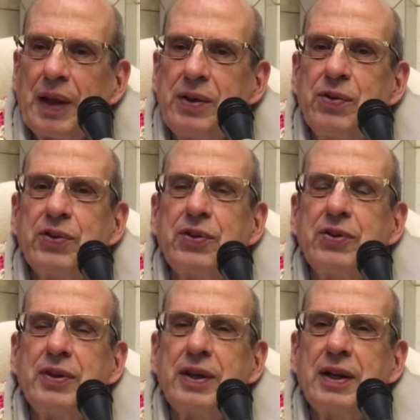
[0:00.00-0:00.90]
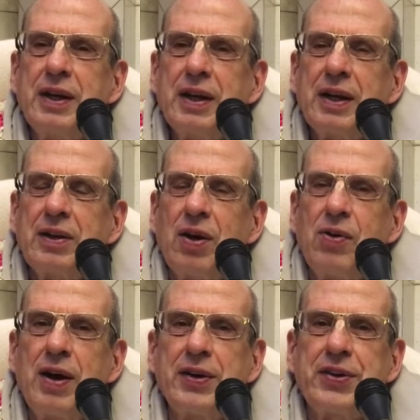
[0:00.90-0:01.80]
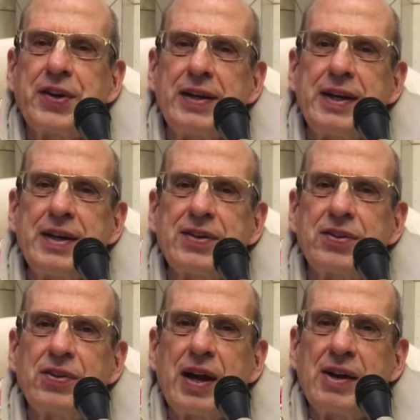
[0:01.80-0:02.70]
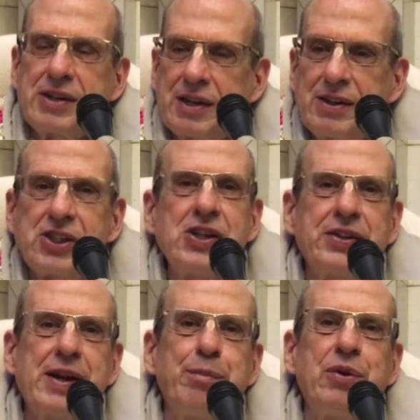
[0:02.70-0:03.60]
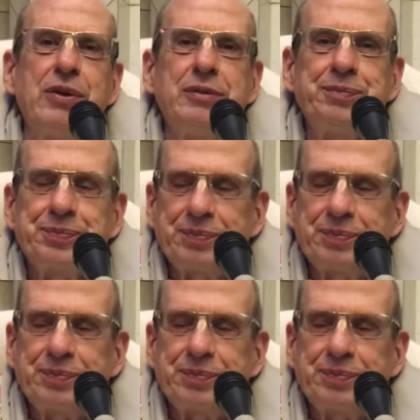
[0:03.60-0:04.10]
he used to go on Sundays to the Hare Krishna temple.